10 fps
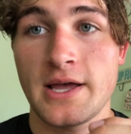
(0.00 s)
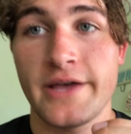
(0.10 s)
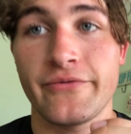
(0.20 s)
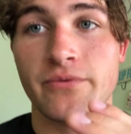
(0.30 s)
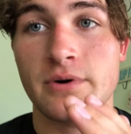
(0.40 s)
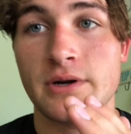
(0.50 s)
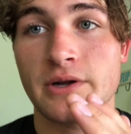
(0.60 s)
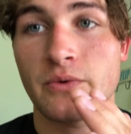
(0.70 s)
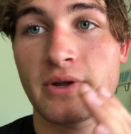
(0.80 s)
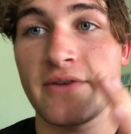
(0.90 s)
if we're
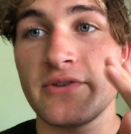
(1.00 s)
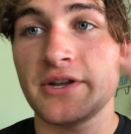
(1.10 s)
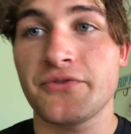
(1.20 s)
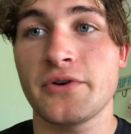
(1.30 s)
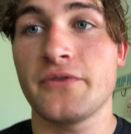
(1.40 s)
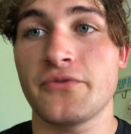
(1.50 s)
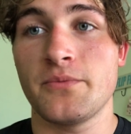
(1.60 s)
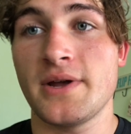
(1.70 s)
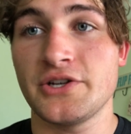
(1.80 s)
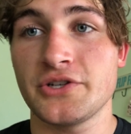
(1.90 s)
given different
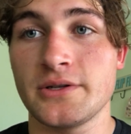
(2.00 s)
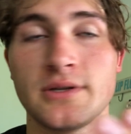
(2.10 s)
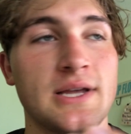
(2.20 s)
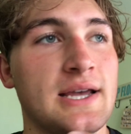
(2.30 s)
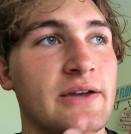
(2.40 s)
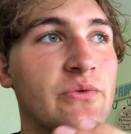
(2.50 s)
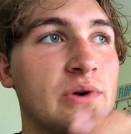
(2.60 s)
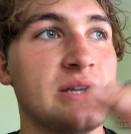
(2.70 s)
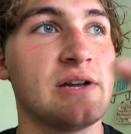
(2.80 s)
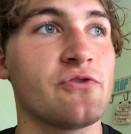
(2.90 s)
information, if we're
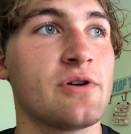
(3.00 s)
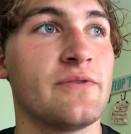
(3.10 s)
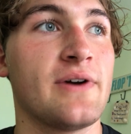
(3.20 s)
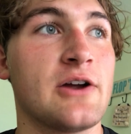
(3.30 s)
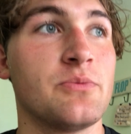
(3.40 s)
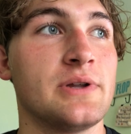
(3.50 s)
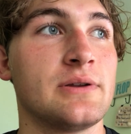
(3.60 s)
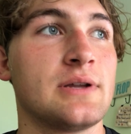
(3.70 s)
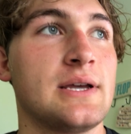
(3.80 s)
in a different environment,